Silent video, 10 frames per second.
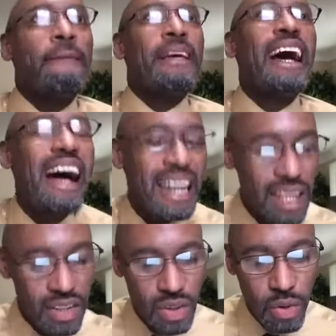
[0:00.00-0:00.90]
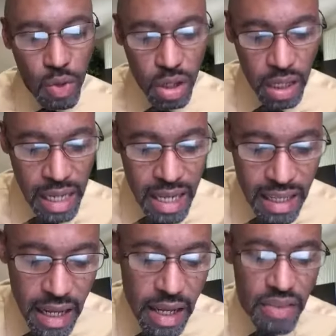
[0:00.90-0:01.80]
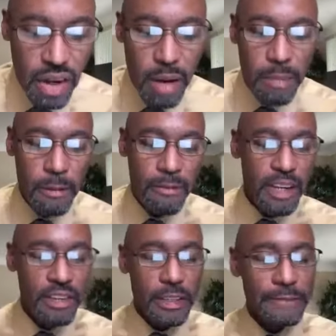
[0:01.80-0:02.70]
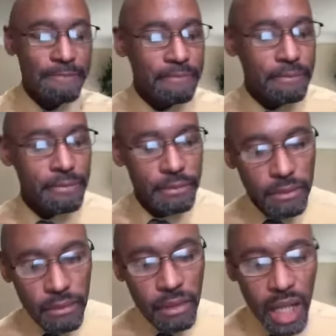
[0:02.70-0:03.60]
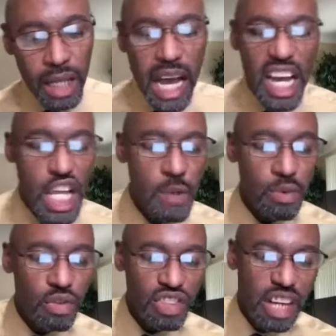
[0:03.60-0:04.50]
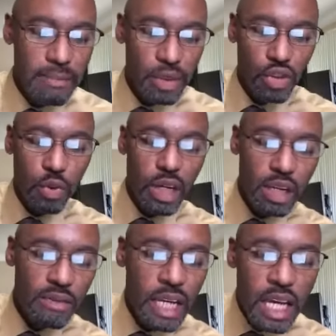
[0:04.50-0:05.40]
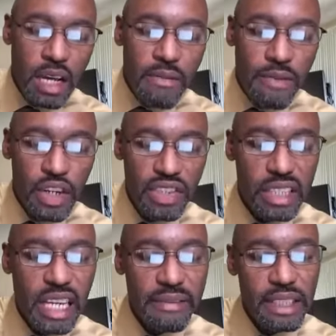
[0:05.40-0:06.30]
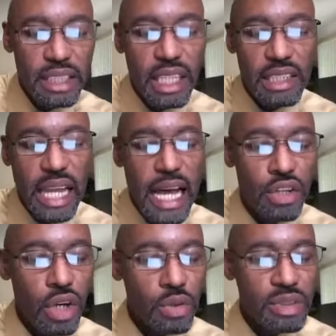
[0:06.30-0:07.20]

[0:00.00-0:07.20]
God is the one that is our provision. Now, Hebrews chapter 12, verse 11 says, Now no